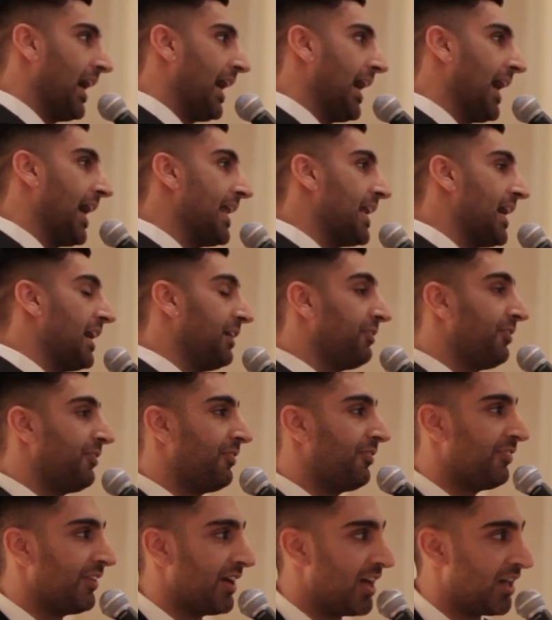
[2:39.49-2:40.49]
And I
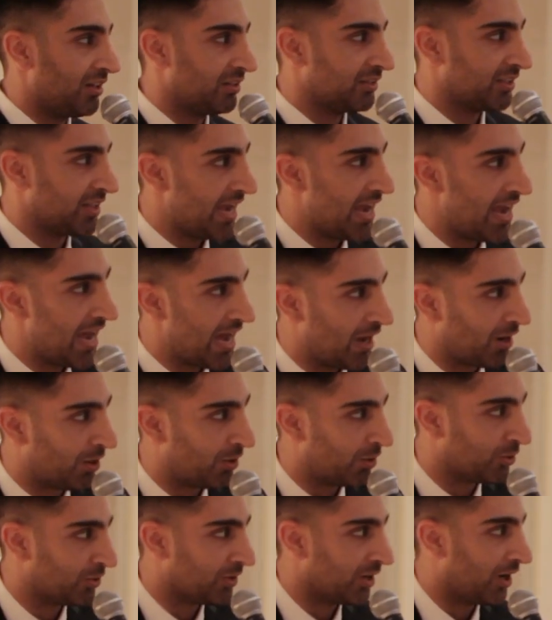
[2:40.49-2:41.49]
fell
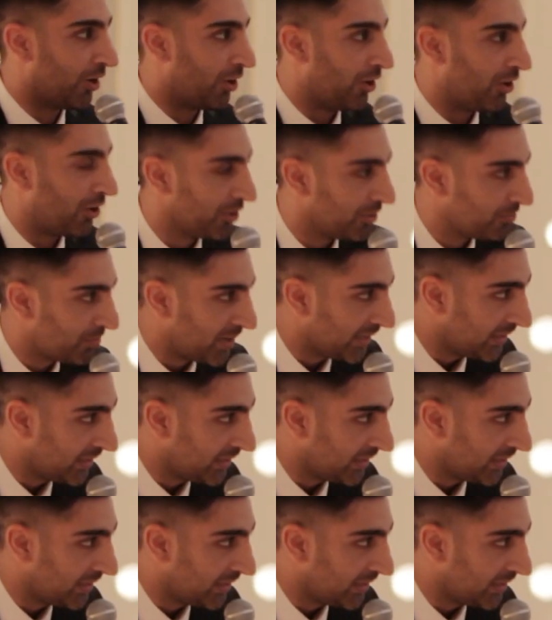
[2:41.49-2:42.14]
down on my